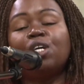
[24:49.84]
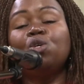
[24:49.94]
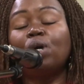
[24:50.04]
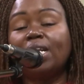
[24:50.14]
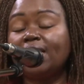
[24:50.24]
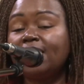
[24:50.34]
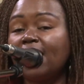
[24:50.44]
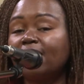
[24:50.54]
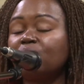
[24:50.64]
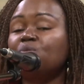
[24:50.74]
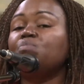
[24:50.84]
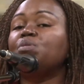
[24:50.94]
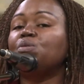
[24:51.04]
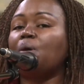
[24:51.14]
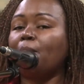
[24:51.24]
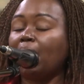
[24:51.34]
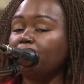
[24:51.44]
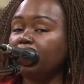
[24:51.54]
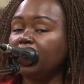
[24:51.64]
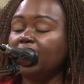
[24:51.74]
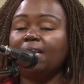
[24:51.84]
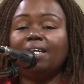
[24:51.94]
Your leaders could be your mommy,